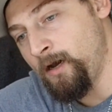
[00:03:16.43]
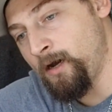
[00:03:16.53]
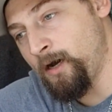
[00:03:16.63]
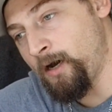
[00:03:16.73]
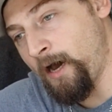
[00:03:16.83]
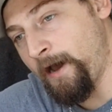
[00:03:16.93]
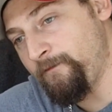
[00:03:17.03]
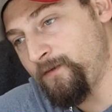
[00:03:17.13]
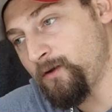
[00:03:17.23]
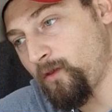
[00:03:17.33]
I
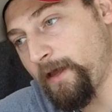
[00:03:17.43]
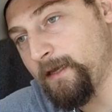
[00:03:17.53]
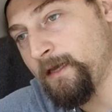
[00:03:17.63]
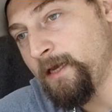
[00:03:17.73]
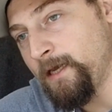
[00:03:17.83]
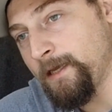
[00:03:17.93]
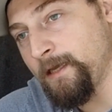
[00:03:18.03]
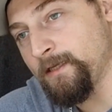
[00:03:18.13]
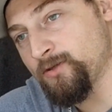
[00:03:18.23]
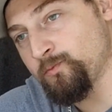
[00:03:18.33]
feel like it's